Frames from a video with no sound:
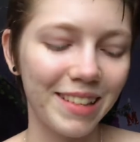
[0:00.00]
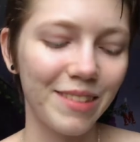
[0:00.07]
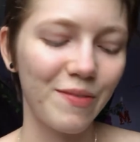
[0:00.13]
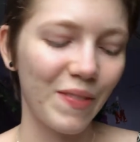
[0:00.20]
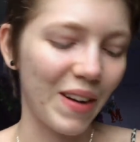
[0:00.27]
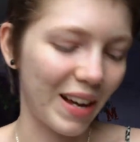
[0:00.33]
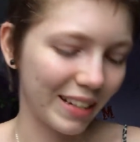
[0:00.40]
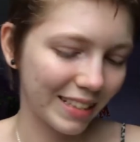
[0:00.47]
in the
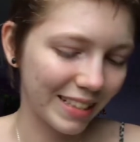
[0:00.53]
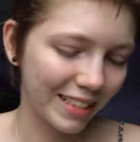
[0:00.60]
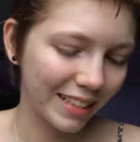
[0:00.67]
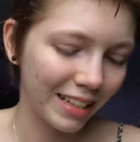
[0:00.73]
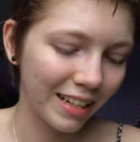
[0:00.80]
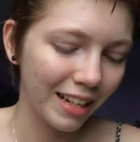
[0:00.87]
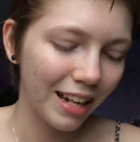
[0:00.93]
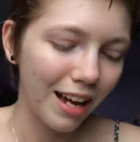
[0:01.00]
box.
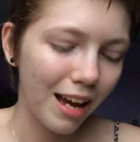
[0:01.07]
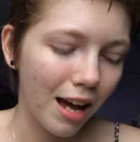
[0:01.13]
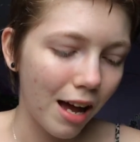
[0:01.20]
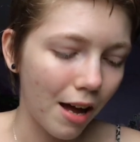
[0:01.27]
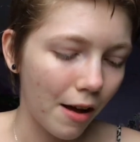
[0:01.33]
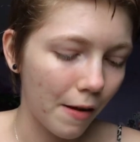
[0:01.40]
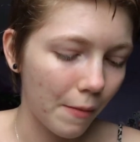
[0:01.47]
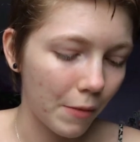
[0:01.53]

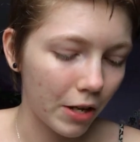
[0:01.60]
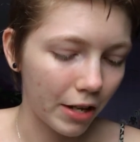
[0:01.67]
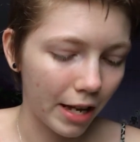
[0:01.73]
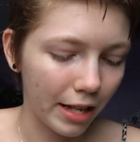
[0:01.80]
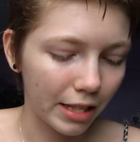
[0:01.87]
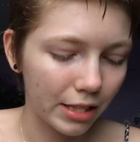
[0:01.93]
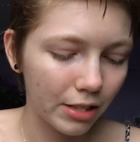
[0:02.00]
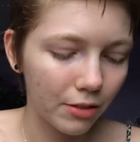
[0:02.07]

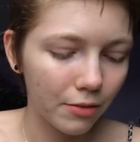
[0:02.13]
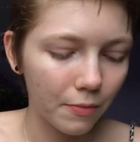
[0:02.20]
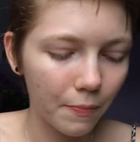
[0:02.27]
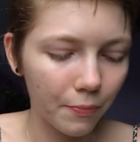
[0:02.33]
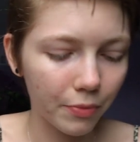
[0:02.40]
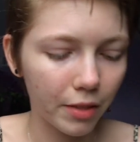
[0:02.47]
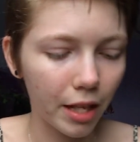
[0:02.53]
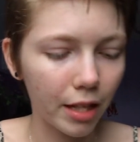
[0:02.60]
Okay, so
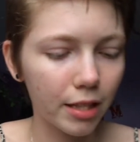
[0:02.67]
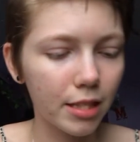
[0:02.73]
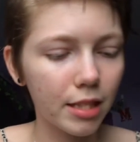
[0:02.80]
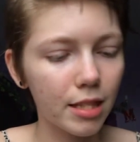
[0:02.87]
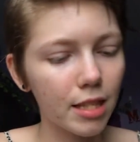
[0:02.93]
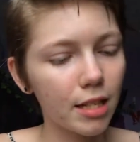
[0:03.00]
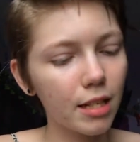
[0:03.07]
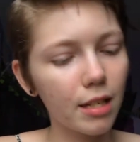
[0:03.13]
next
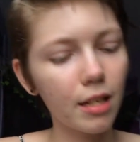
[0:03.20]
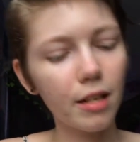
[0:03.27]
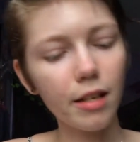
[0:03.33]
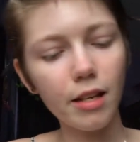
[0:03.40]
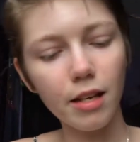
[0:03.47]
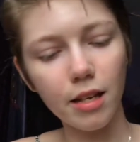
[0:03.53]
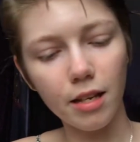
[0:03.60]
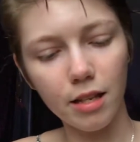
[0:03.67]
thing
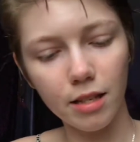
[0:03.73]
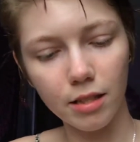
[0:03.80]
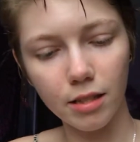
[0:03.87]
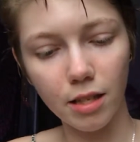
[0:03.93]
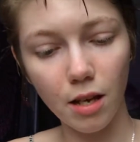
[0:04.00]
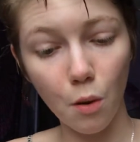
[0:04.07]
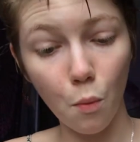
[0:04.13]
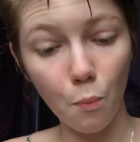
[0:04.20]

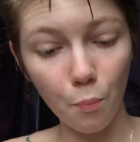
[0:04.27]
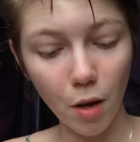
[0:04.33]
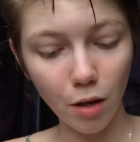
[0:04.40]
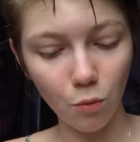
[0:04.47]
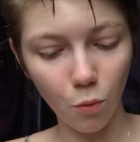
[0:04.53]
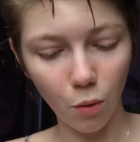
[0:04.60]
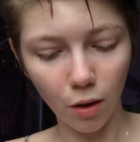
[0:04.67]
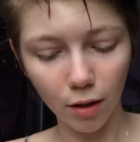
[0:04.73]
is
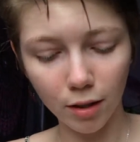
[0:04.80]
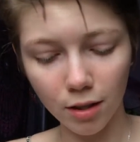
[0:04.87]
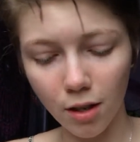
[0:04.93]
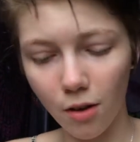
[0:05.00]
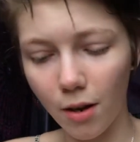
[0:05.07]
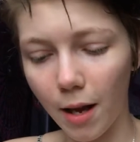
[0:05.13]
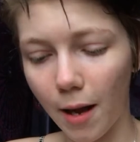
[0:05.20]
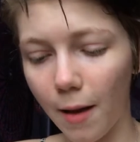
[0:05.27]
Mugwort.
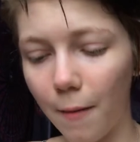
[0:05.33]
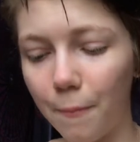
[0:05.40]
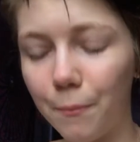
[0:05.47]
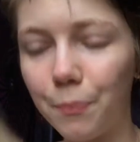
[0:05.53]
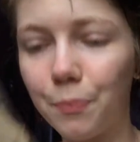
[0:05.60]
Okay,